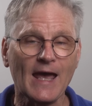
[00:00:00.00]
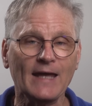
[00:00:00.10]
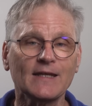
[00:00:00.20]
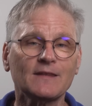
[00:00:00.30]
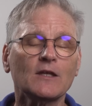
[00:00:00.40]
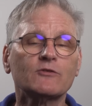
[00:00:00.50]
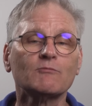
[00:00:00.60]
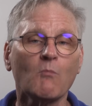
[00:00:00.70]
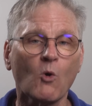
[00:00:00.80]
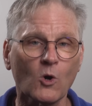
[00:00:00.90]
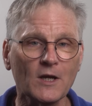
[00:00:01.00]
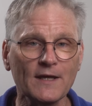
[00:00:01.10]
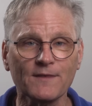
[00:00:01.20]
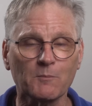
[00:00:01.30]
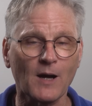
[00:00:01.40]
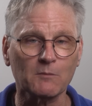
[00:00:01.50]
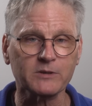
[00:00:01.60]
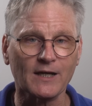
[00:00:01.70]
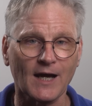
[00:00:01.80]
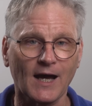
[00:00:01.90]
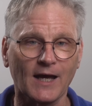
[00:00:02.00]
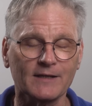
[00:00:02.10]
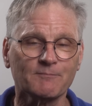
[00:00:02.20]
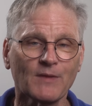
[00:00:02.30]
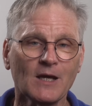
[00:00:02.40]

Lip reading: and get this more in the public eye.